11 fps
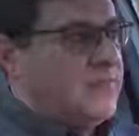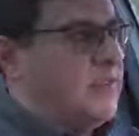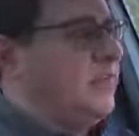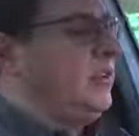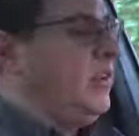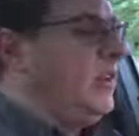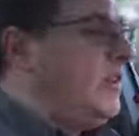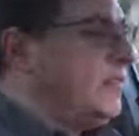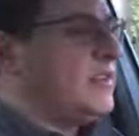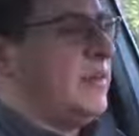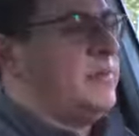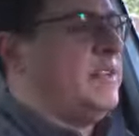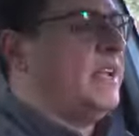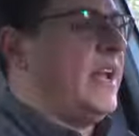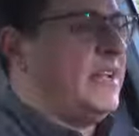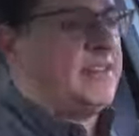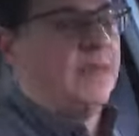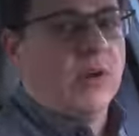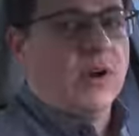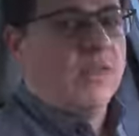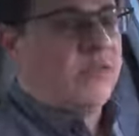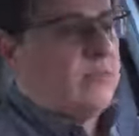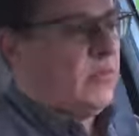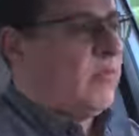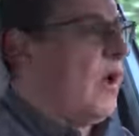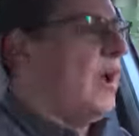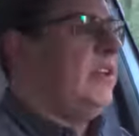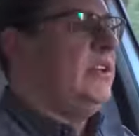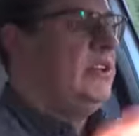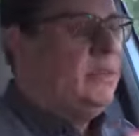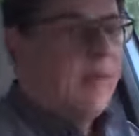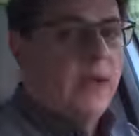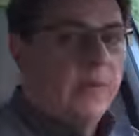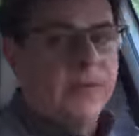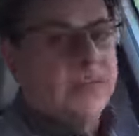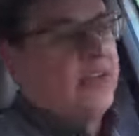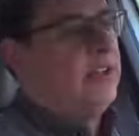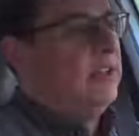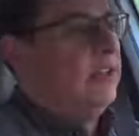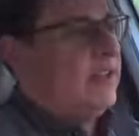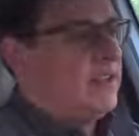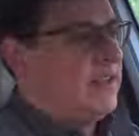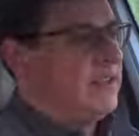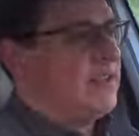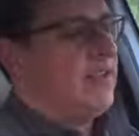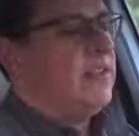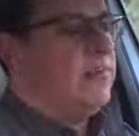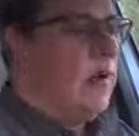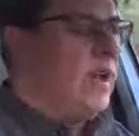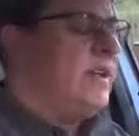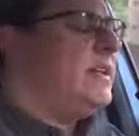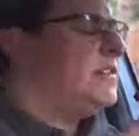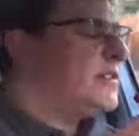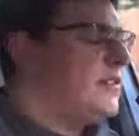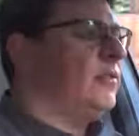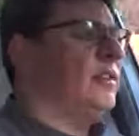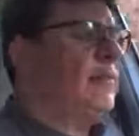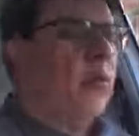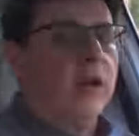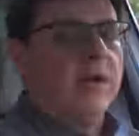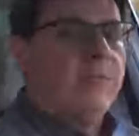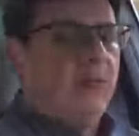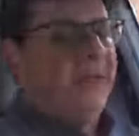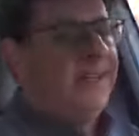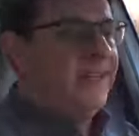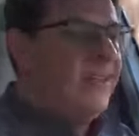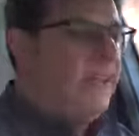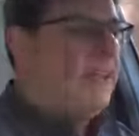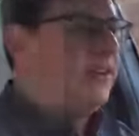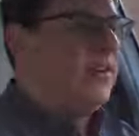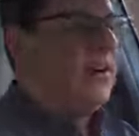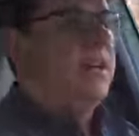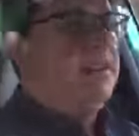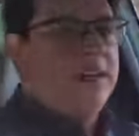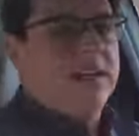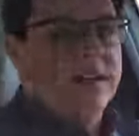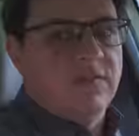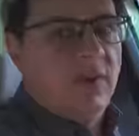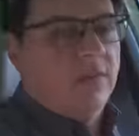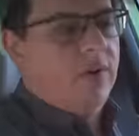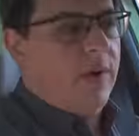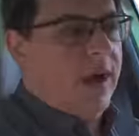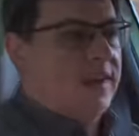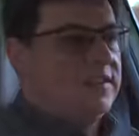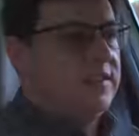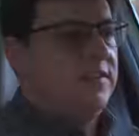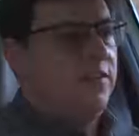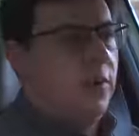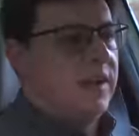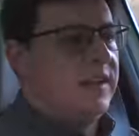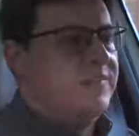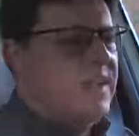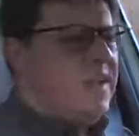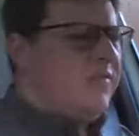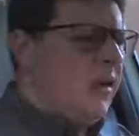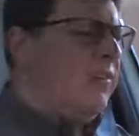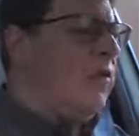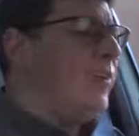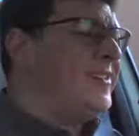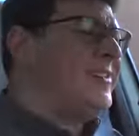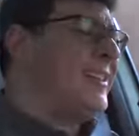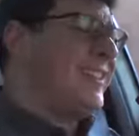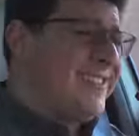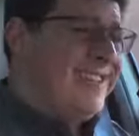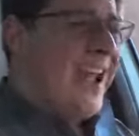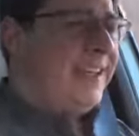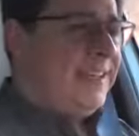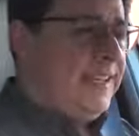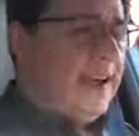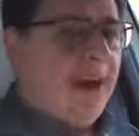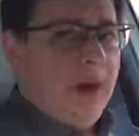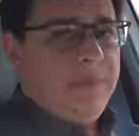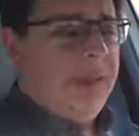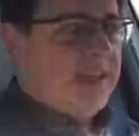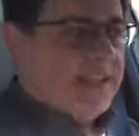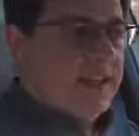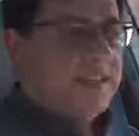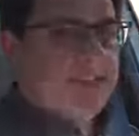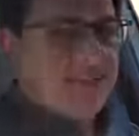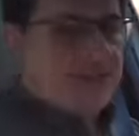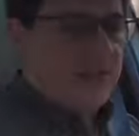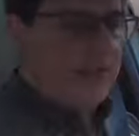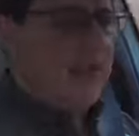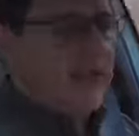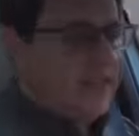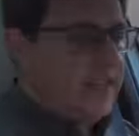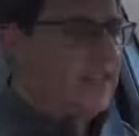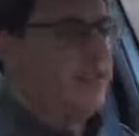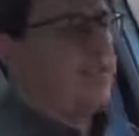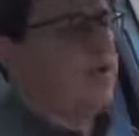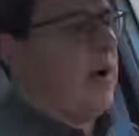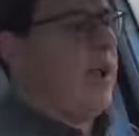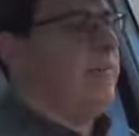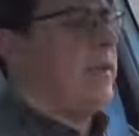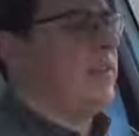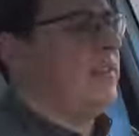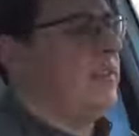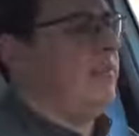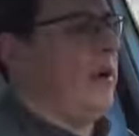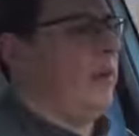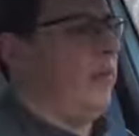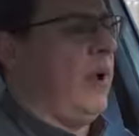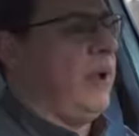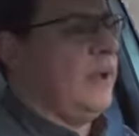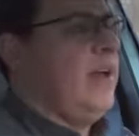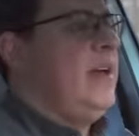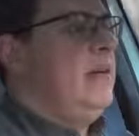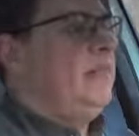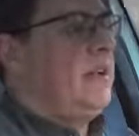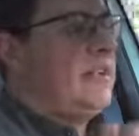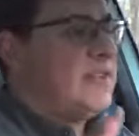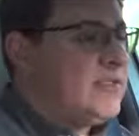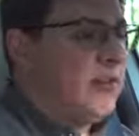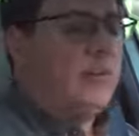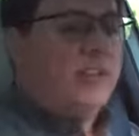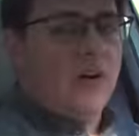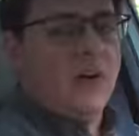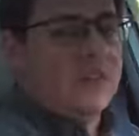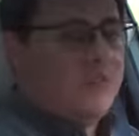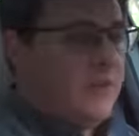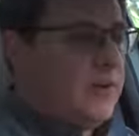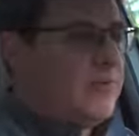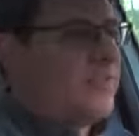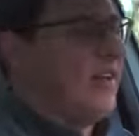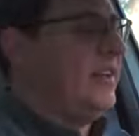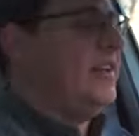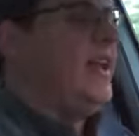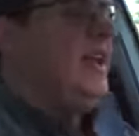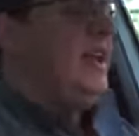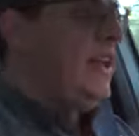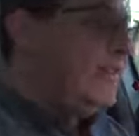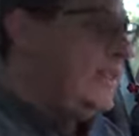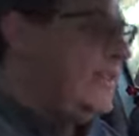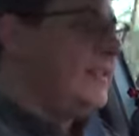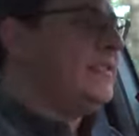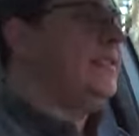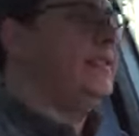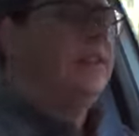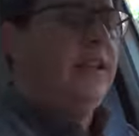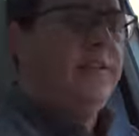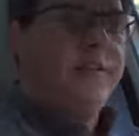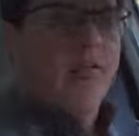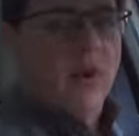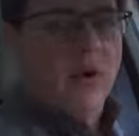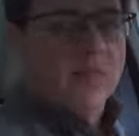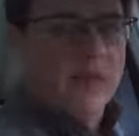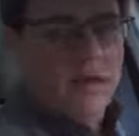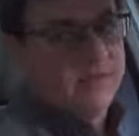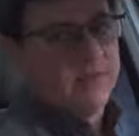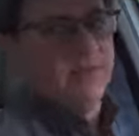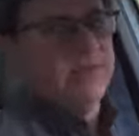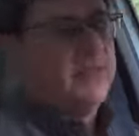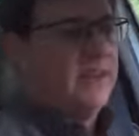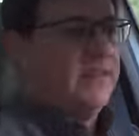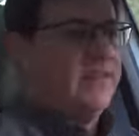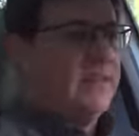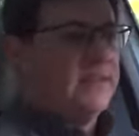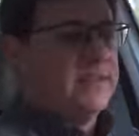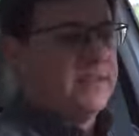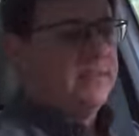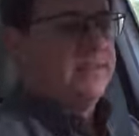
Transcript: so if you're looking for something that has a more comfortable ride, you might want to take a look at this. And the ride is certainly more compliant in here than in the Volvo XC40. Volvo wasn't exactly copying Tesla's tuning. I think it does ride better than a Model Y, but it is certainly on the firm side, and this is a little bit more on the comfortable side of things.